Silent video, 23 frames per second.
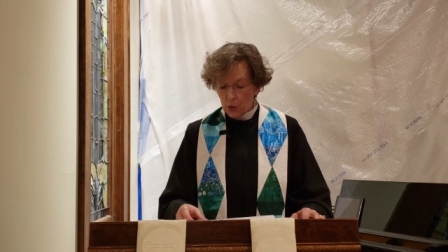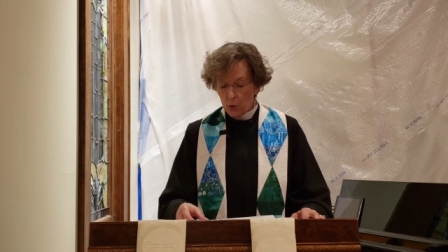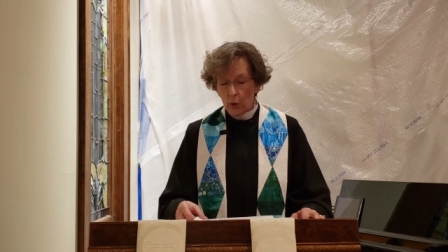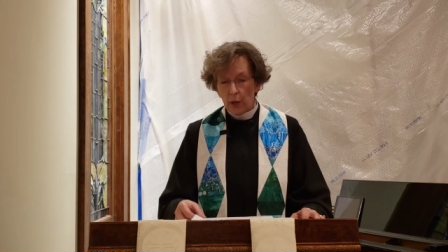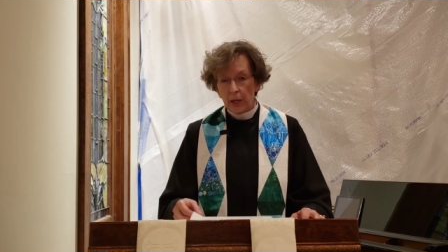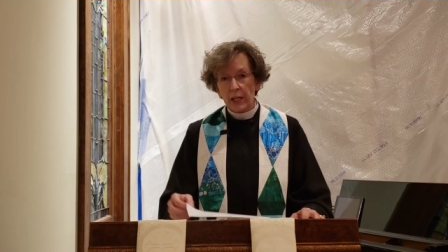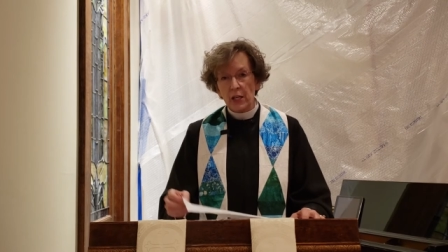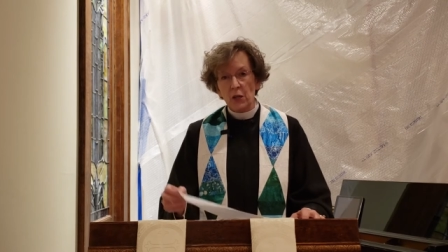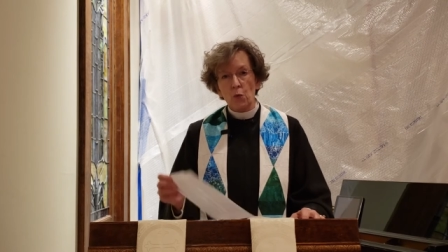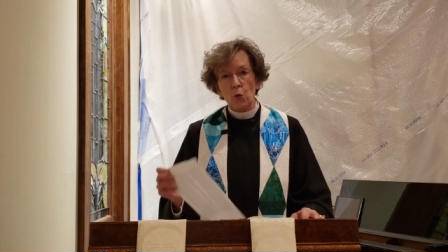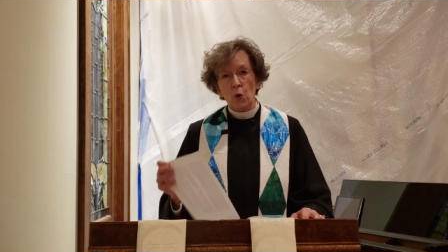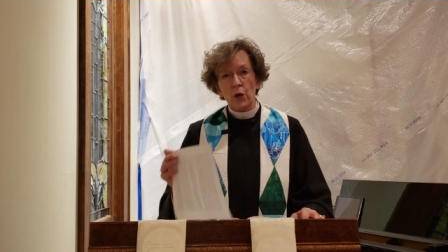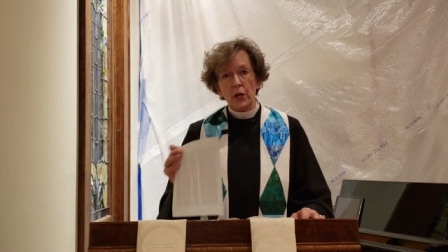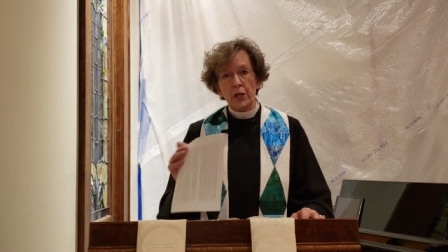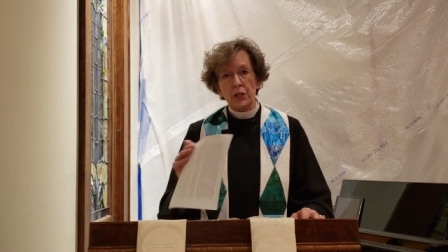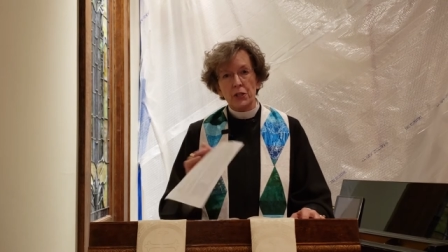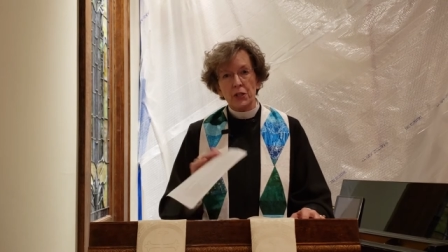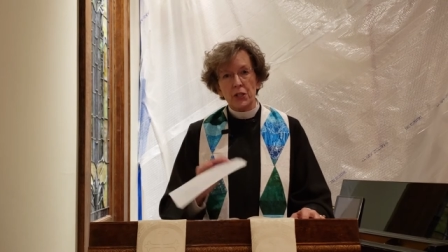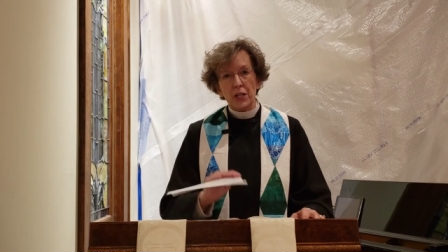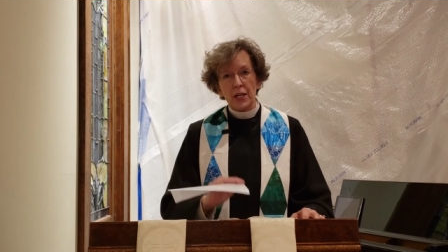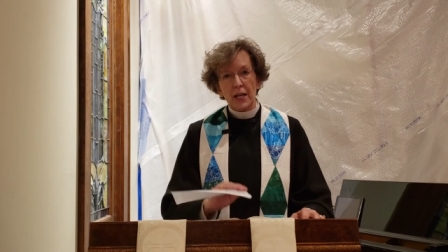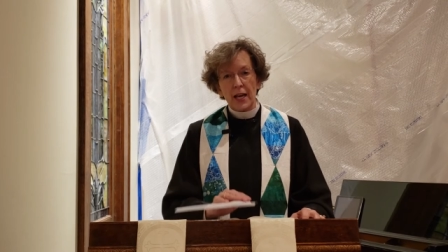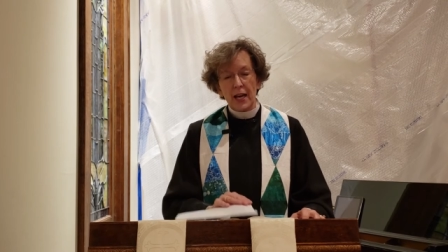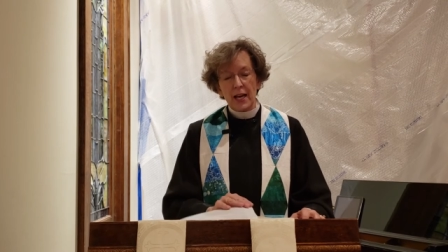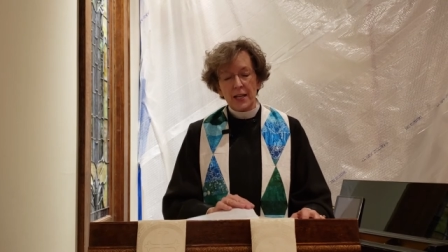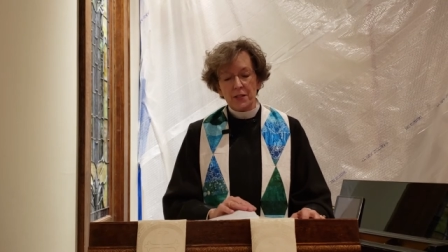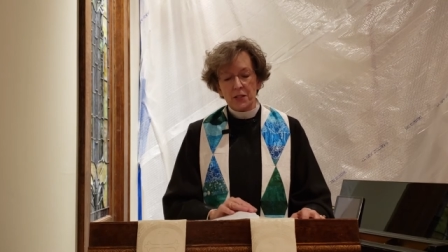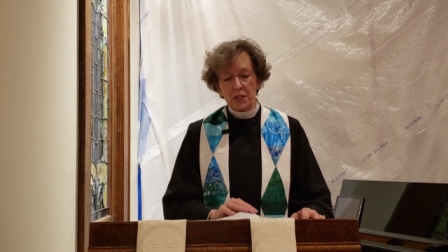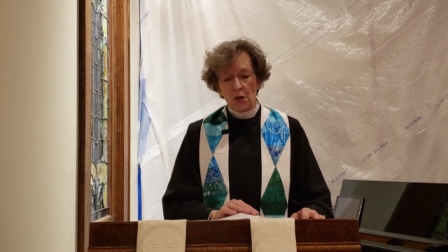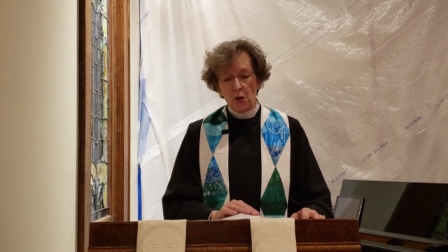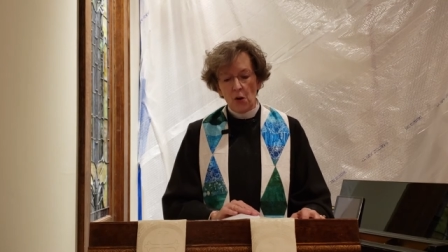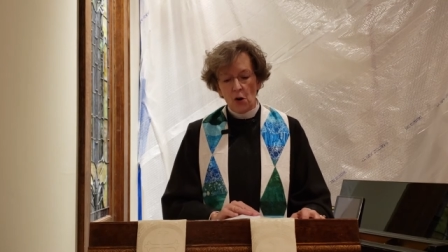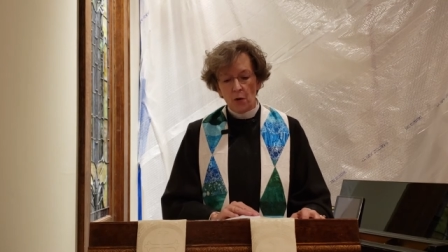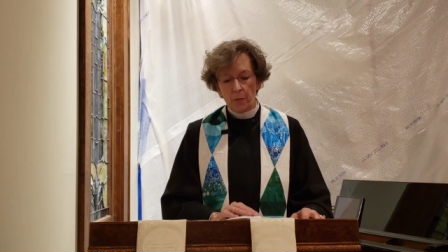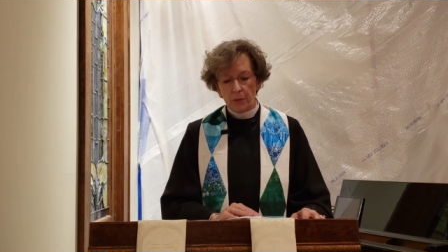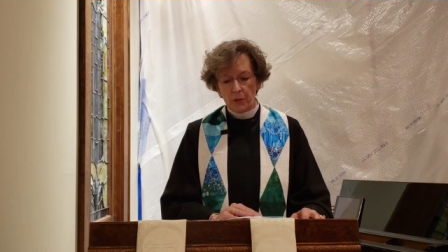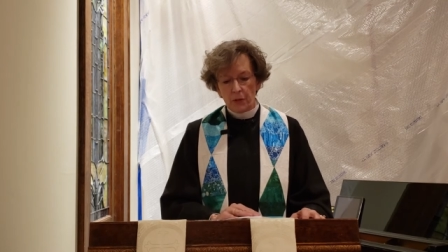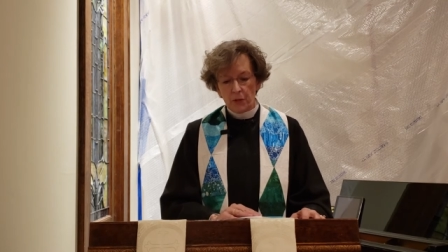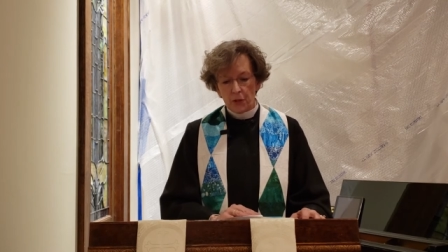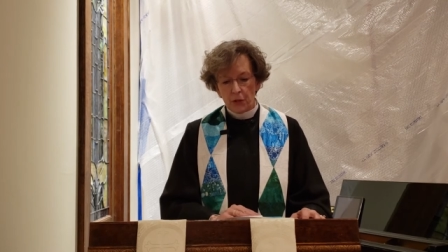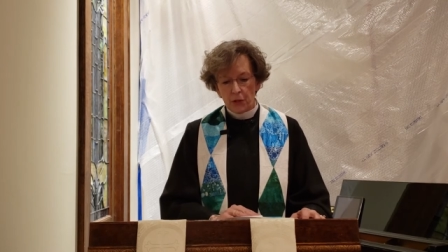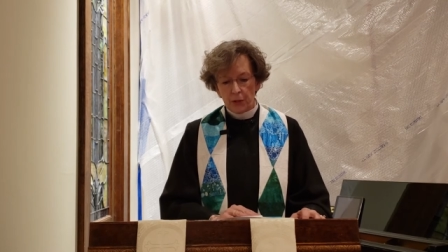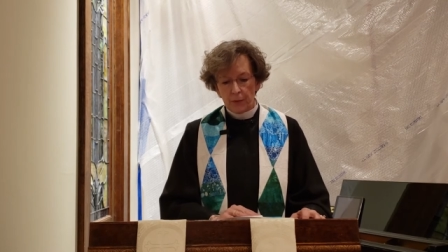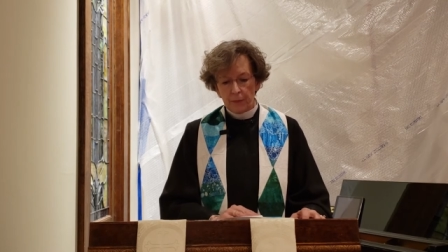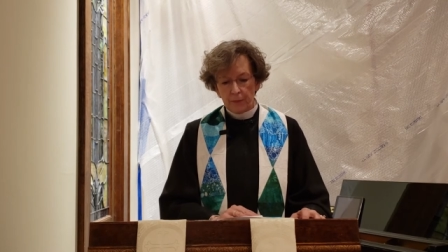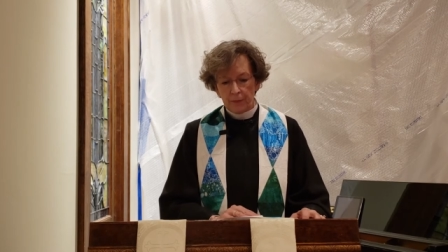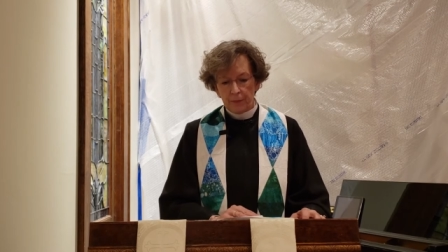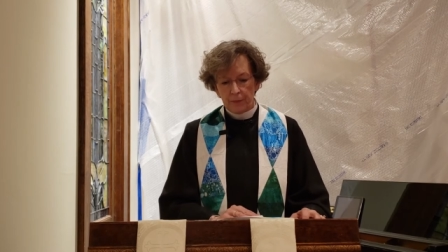where he worked as a carpenter.